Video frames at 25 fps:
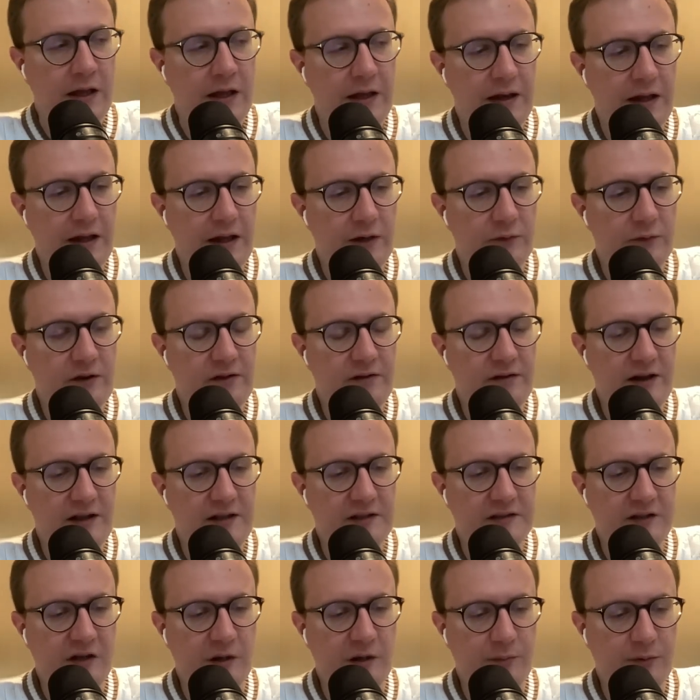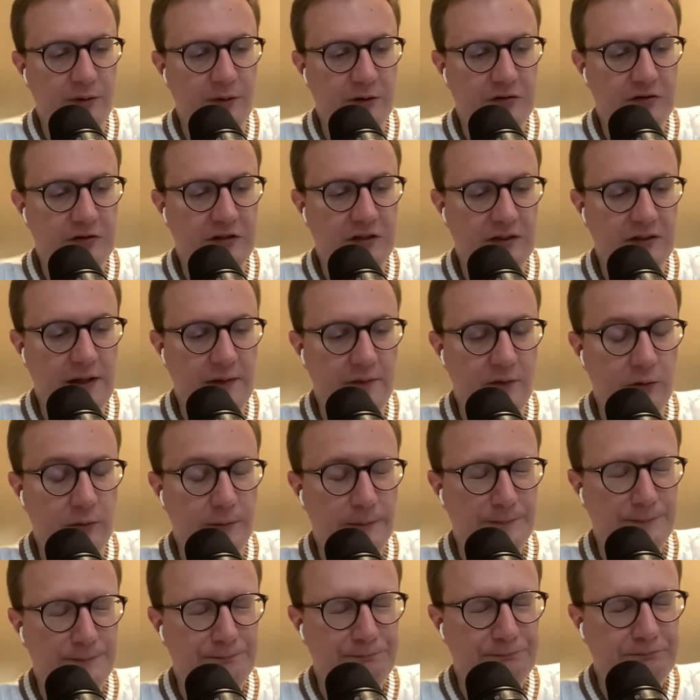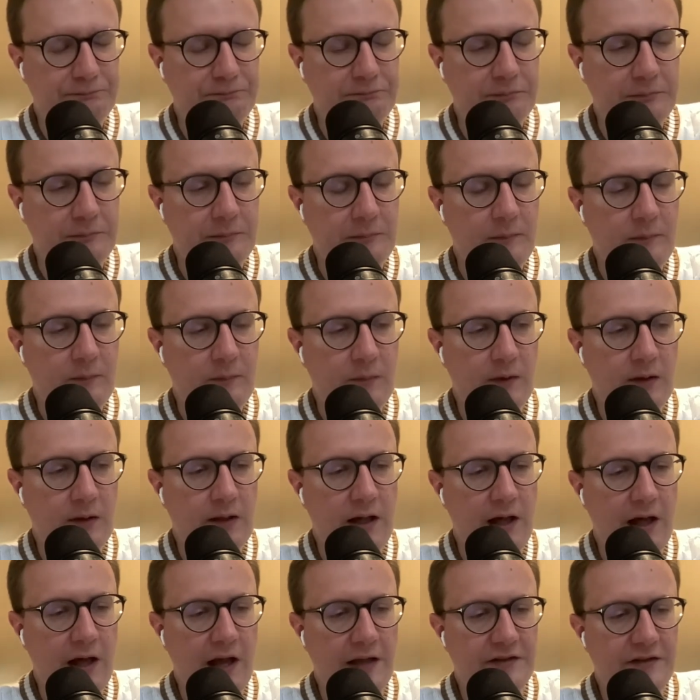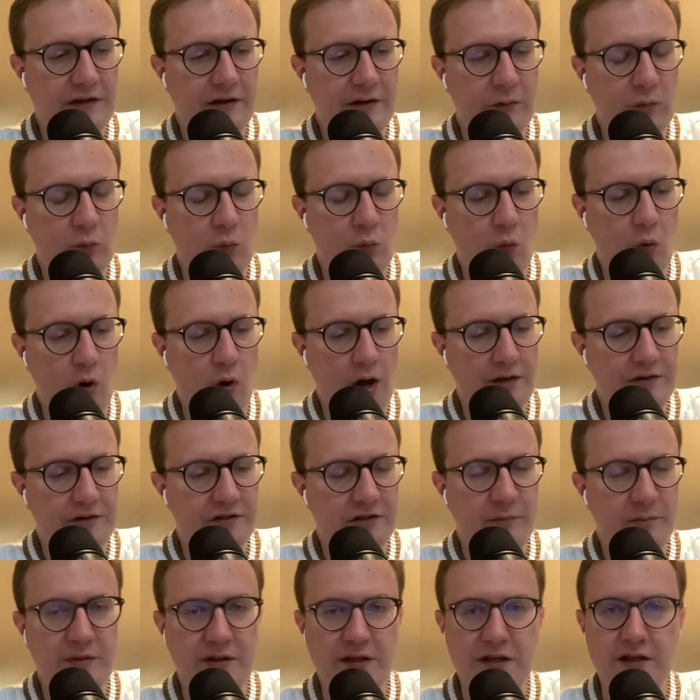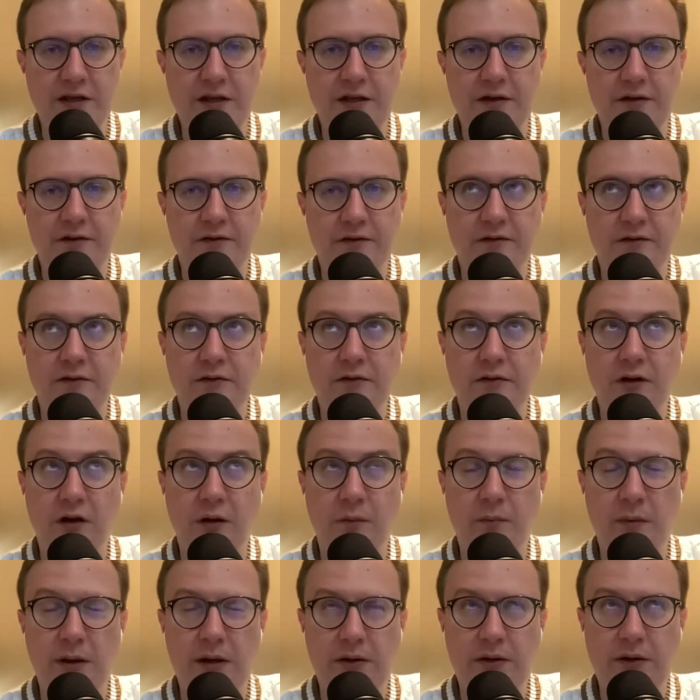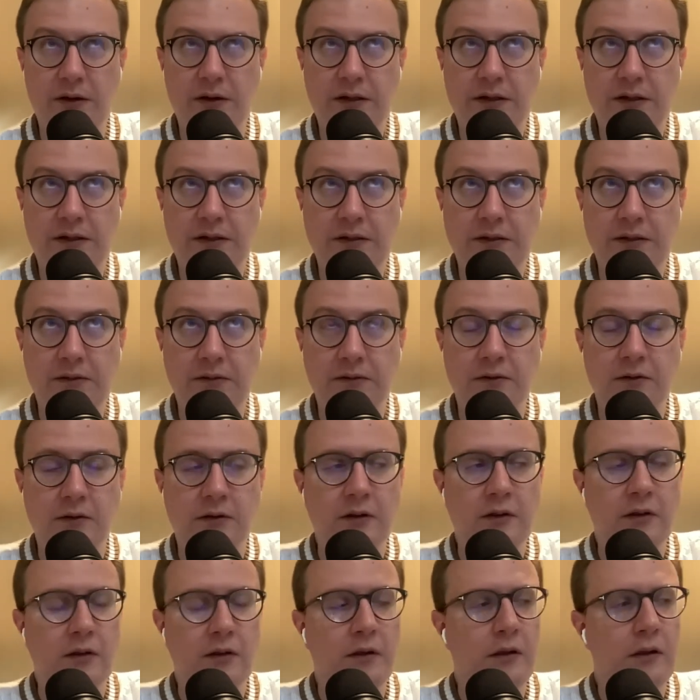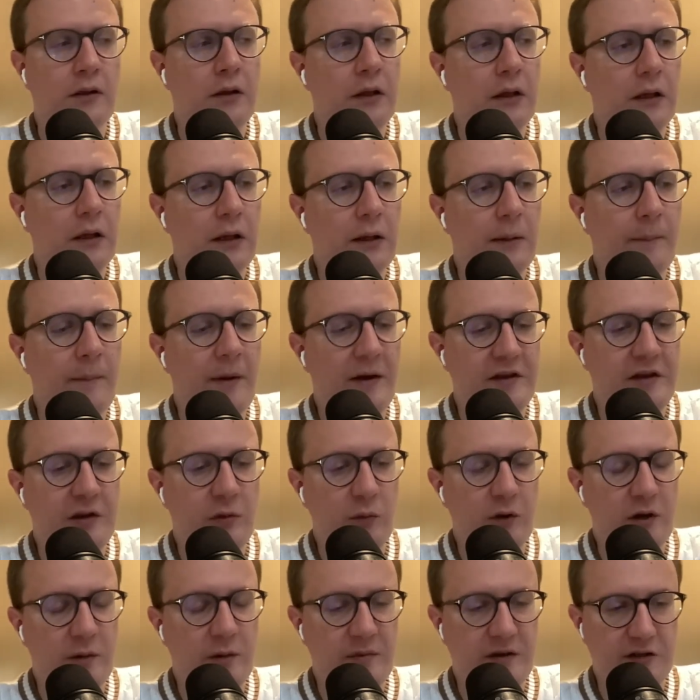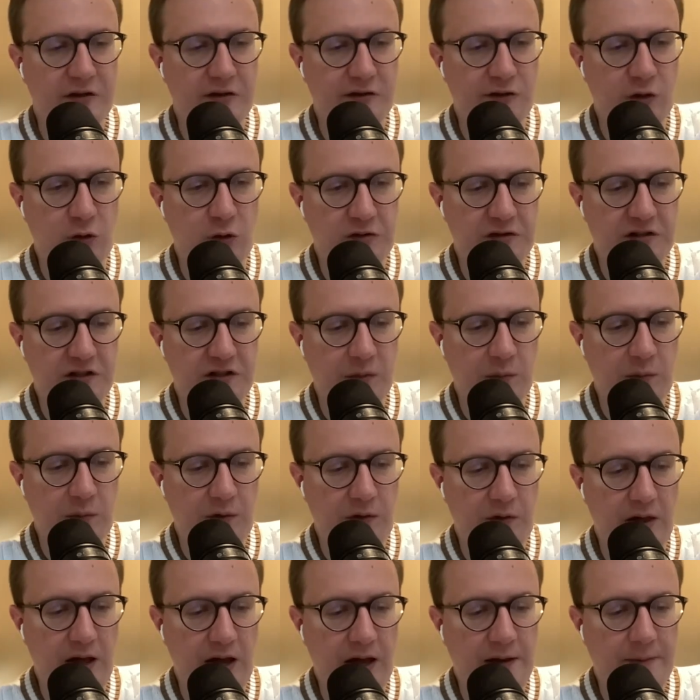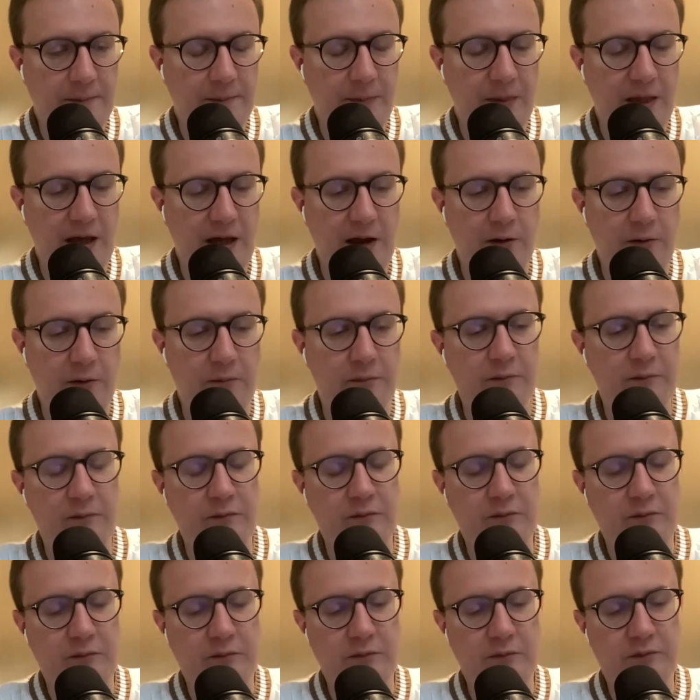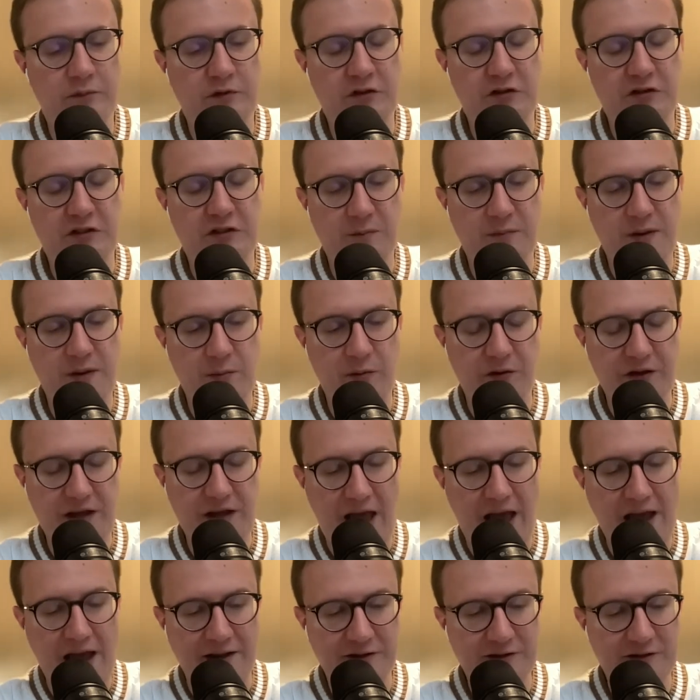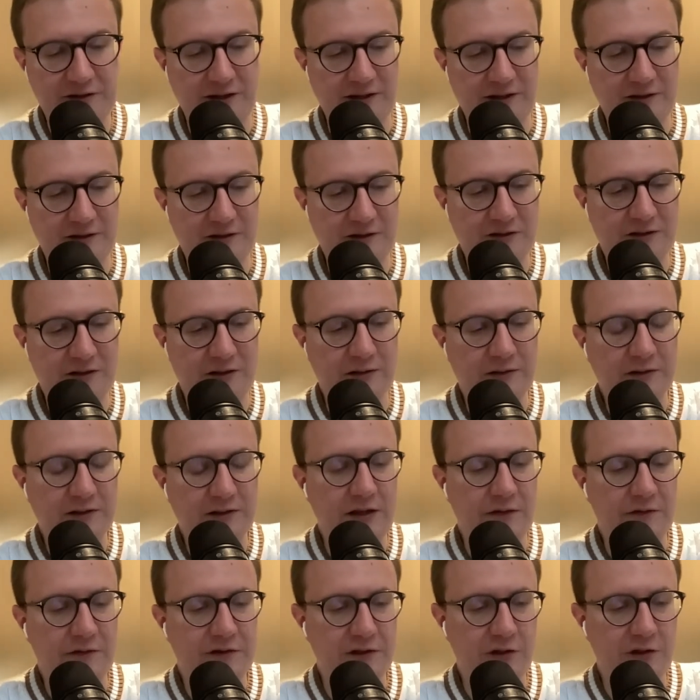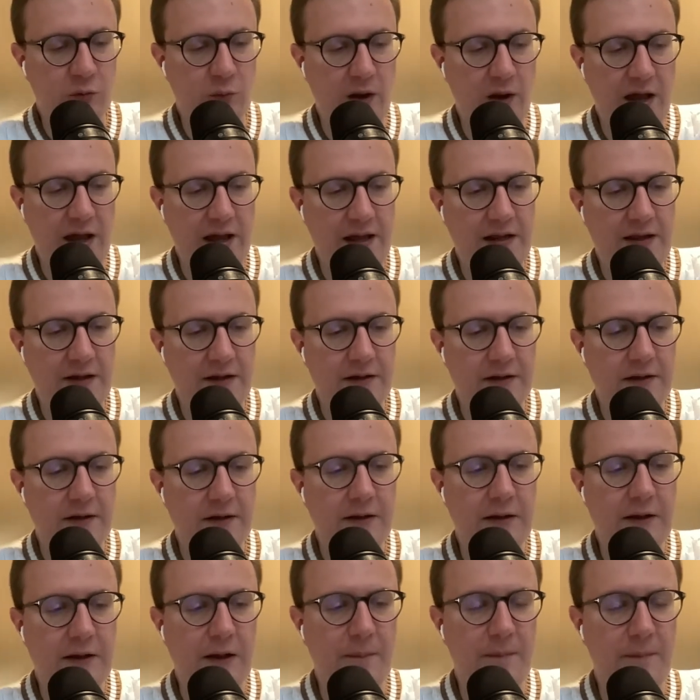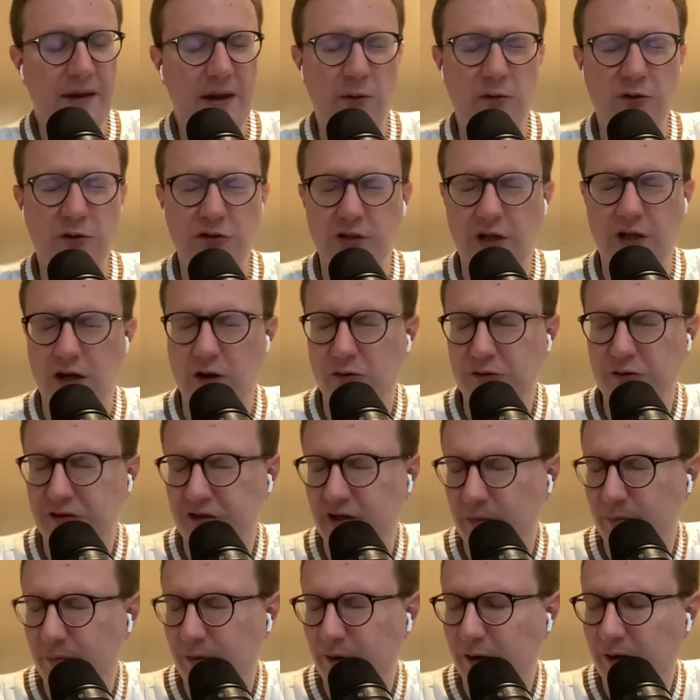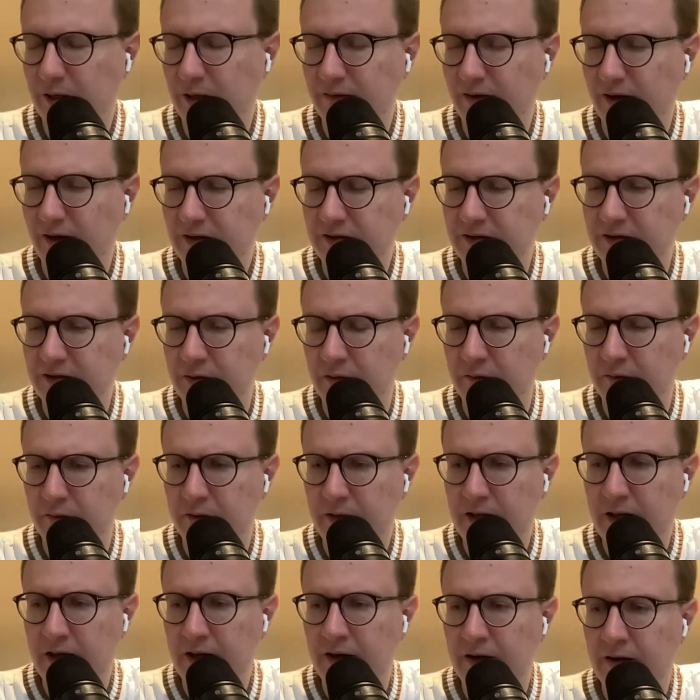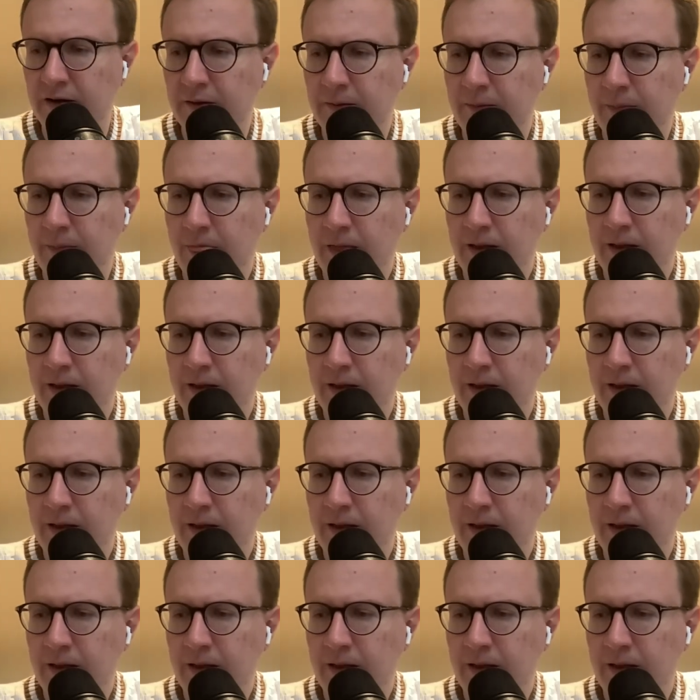And I realized on a personal level, I didn't want to be American. Um, I didn't want to be associated with that. Now, to some people, the accent still gives it away. Um, and I was I hosted a party last year in Vienna,